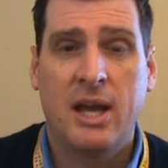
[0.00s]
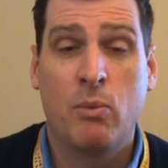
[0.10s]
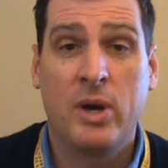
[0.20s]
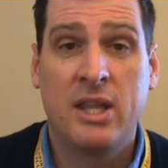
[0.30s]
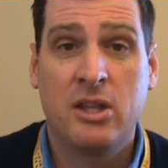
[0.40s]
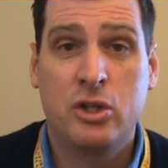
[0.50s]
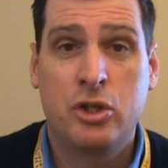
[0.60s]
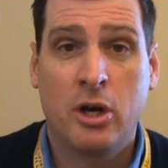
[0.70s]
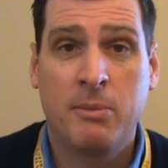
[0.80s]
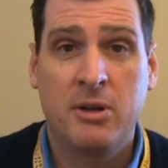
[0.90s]
And when the
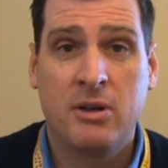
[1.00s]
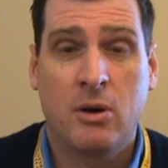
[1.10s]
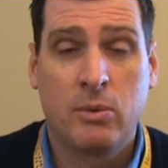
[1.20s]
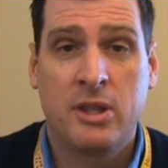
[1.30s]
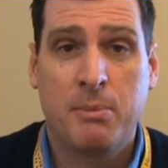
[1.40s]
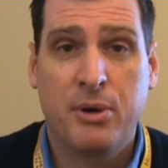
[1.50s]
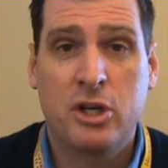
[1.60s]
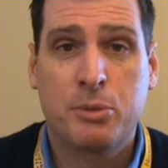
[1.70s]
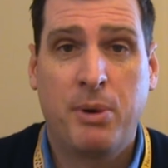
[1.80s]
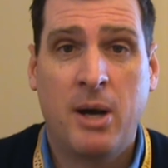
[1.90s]
German or when the
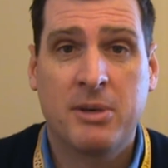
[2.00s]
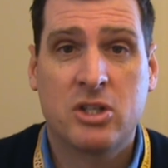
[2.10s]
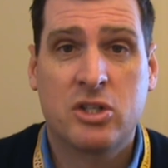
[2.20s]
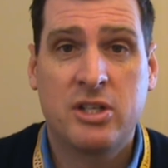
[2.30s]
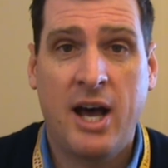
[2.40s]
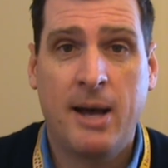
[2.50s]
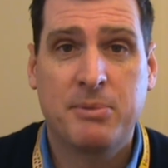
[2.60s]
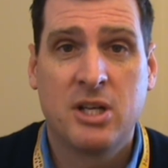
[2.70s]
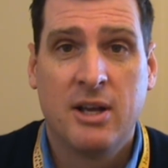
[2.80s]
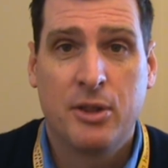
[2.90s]
British bombing
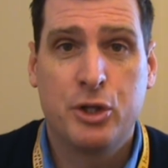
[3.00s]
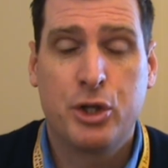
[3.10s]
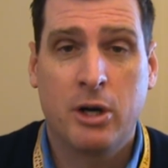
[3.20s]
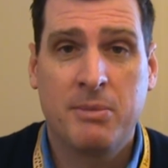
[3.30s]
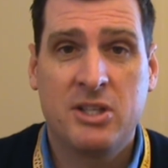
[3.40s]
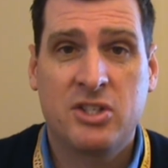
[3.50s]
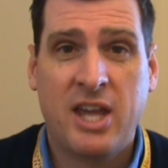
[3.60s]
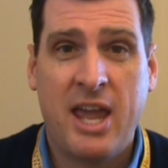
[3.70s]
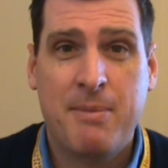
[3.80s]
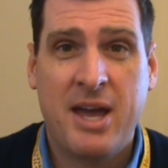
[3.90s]
stopped, the Germans
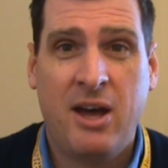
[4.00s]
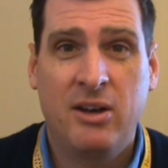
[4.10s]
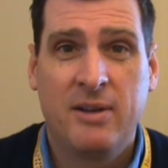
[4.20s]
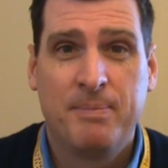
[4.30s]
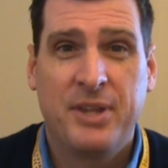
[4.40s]
came out,